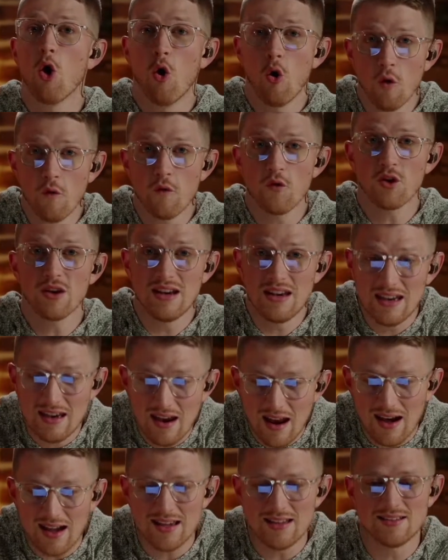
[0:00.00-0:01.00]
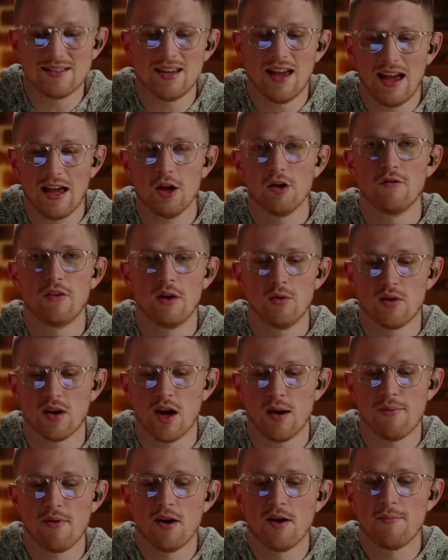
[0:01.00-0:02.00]
overnight, AOV went
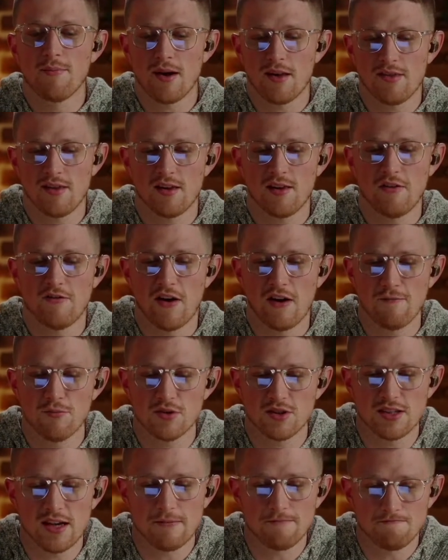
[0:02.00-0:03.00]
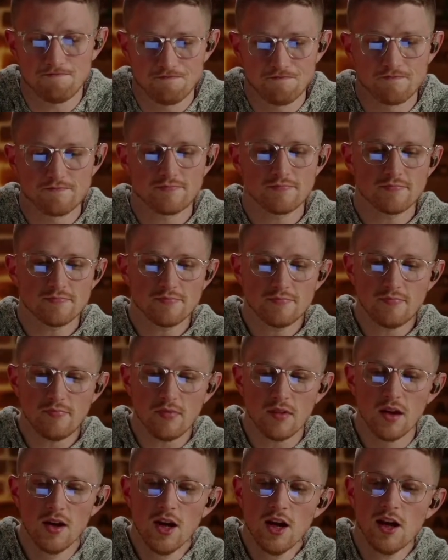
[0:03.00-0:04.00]
up by 65%.
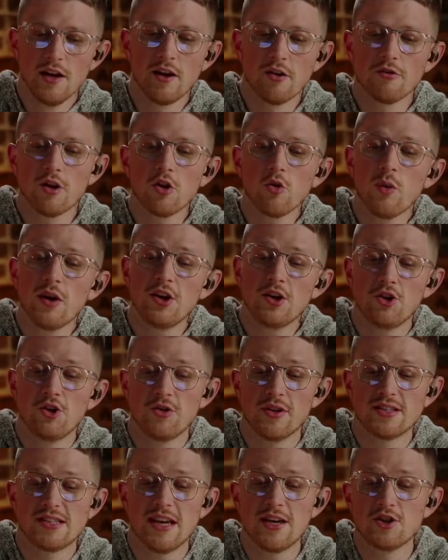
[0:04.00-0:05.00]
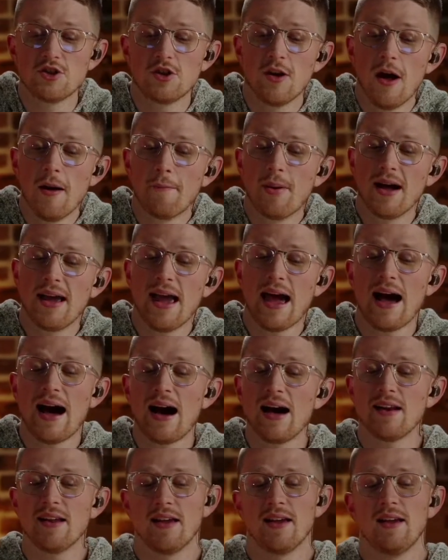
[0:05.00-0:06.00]
Now, another way you could do this is by
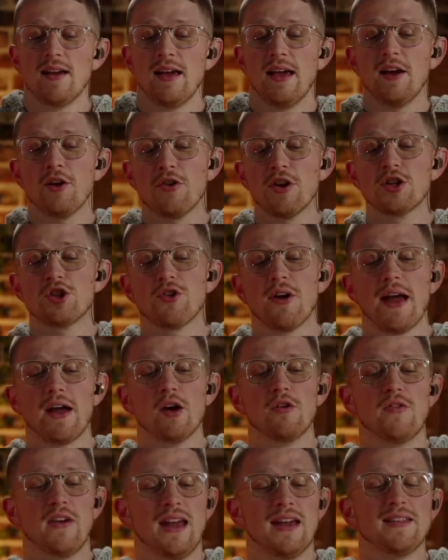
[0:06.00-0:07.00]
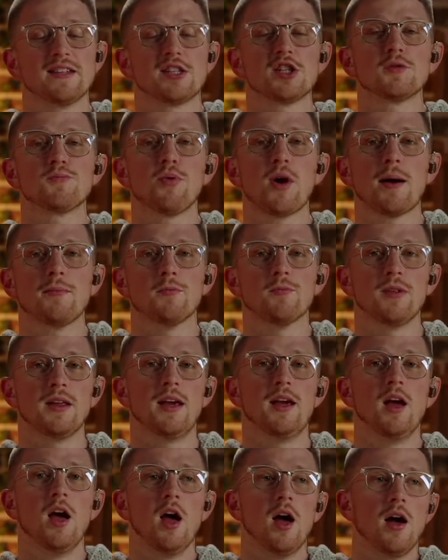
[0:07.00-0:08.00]
increase your AOV, and this is
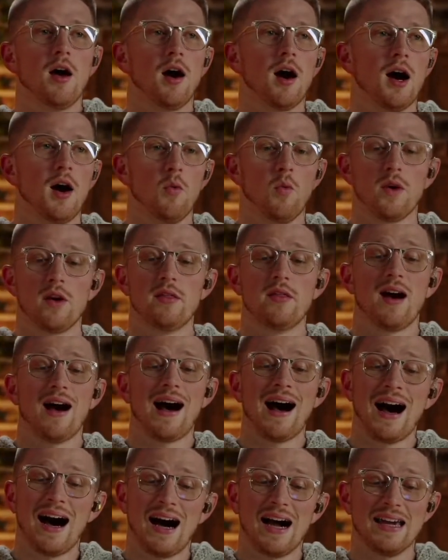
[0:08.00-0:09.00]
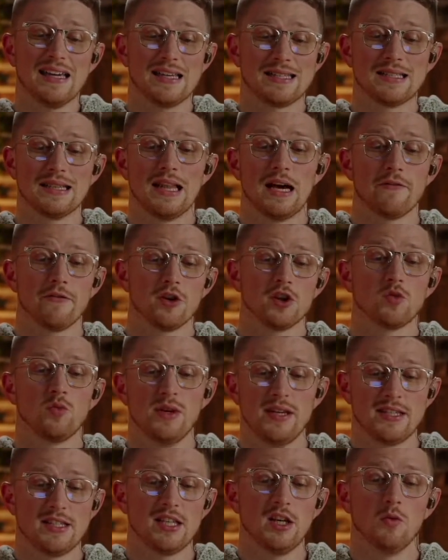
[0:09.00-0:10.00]
probably one of the highest levers
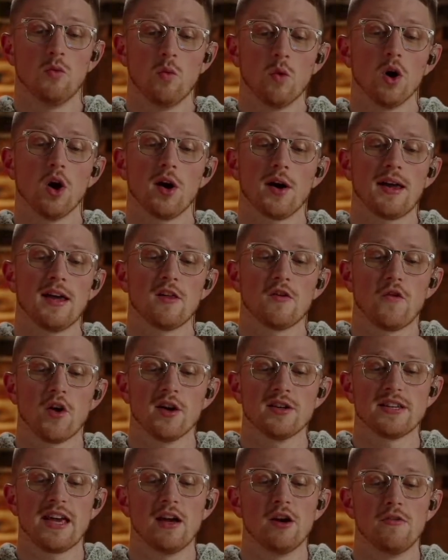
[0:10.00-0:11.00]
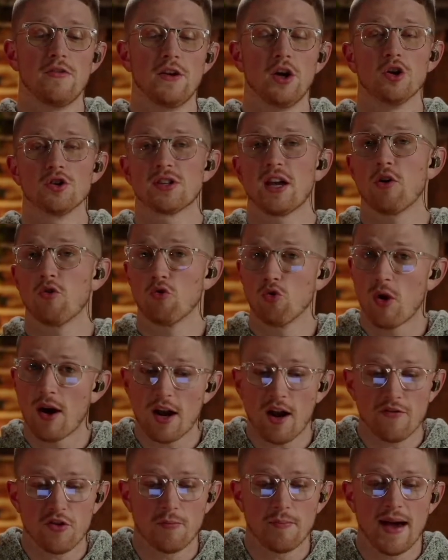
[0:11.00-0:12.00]
we see work as far as AOV goes, like right
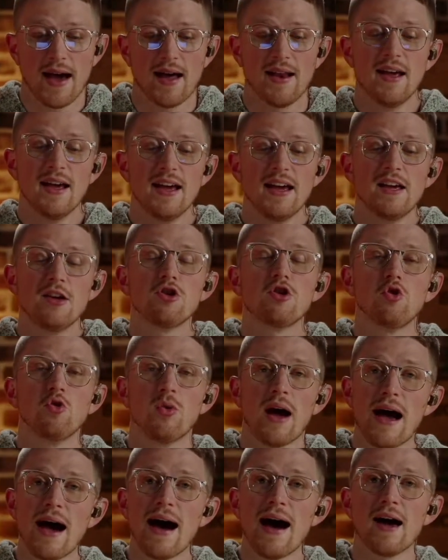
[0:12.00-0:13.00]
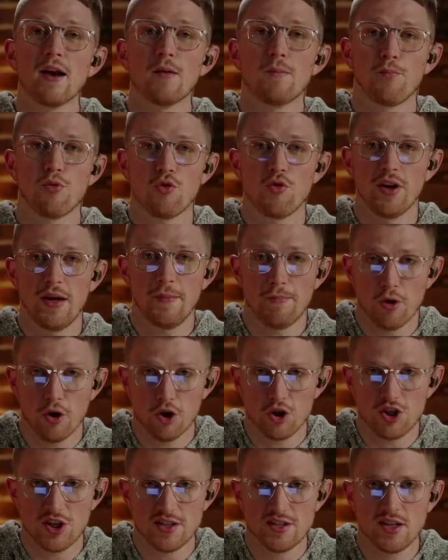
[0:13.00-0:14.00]
off the bat, is to add
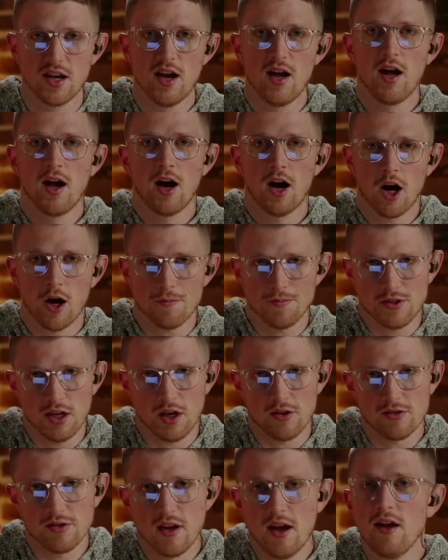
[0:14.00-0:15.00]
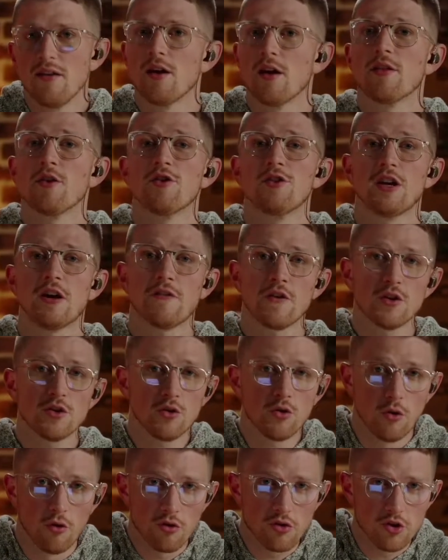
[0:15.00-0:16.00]
pre-purchase upsells. Now, there are different
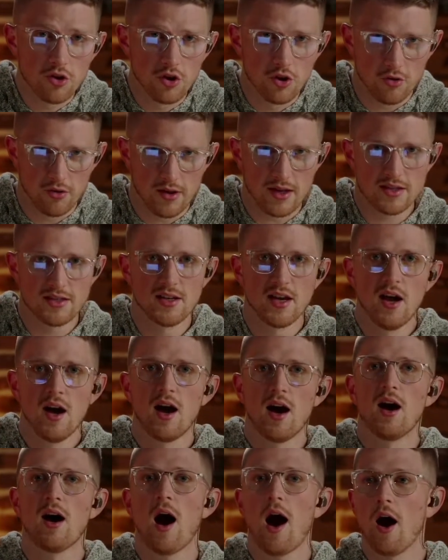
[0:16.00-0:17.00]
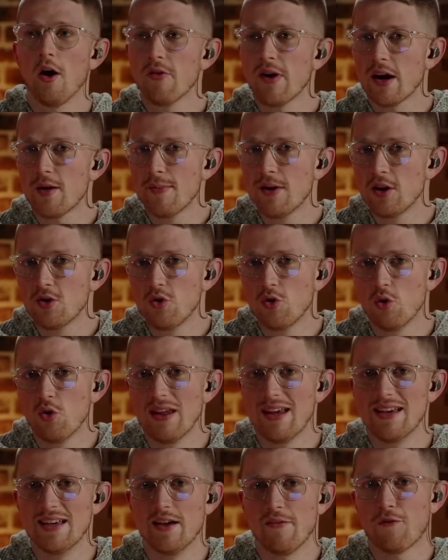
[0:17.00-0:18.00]
tools to do this. Our recommended
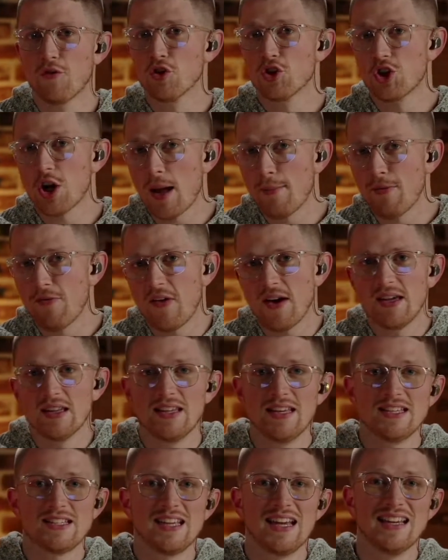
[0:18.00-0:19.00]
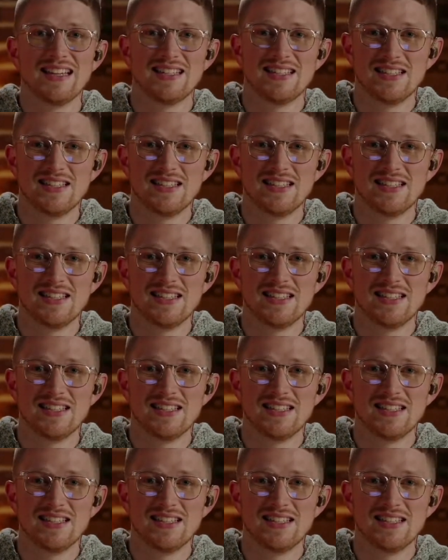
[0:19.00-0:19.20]
tool for Shopify, at least, is